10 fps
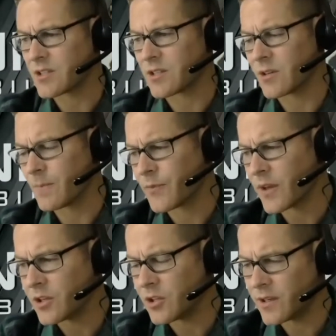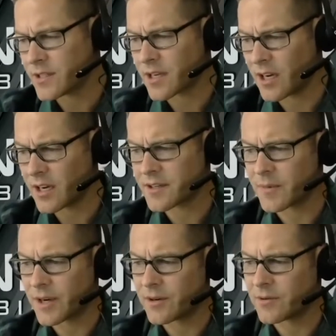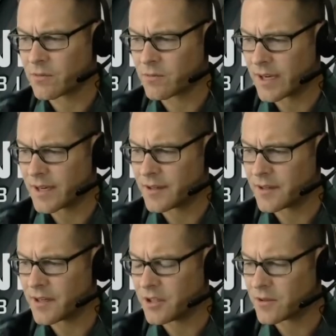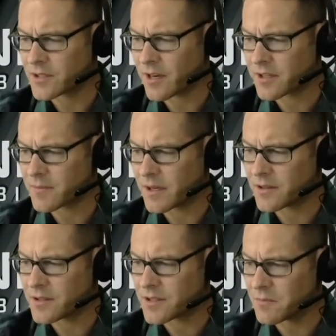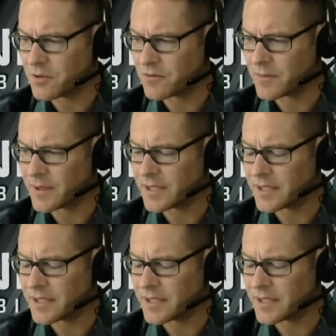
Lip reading: So you had talked about Reddit, and you had talked about this movement.